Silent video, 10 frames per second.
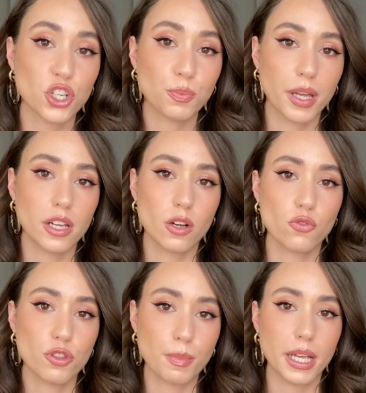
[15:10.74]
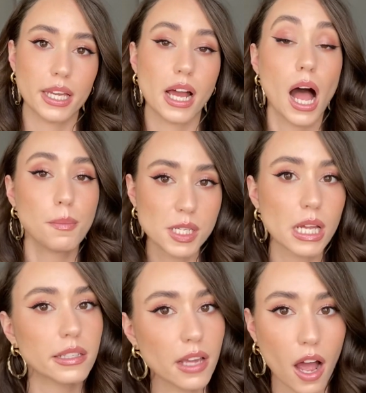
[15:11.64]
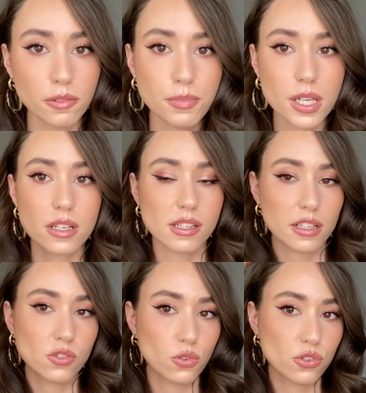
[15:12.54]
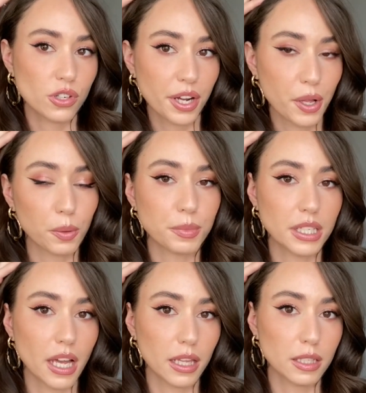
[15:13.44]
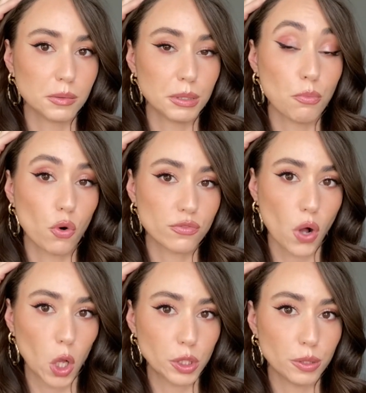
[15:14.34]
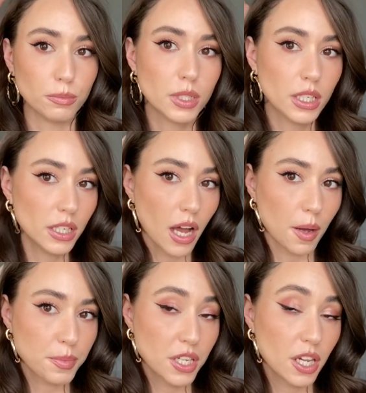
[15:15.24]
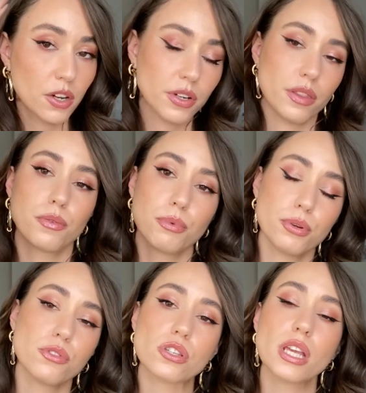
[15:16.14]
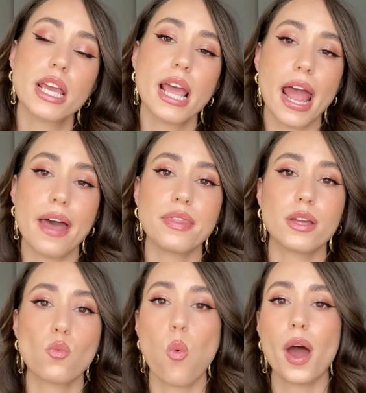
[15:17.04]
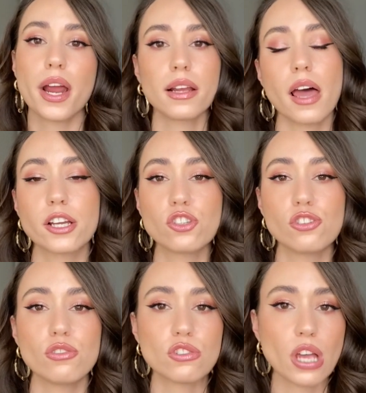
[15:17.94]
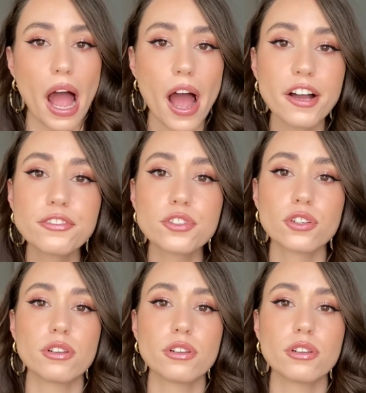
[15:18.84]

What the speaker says: my hair with my head upside down, because that's also going to help me get a little bit more volume up here in the roots. And then what I like to use after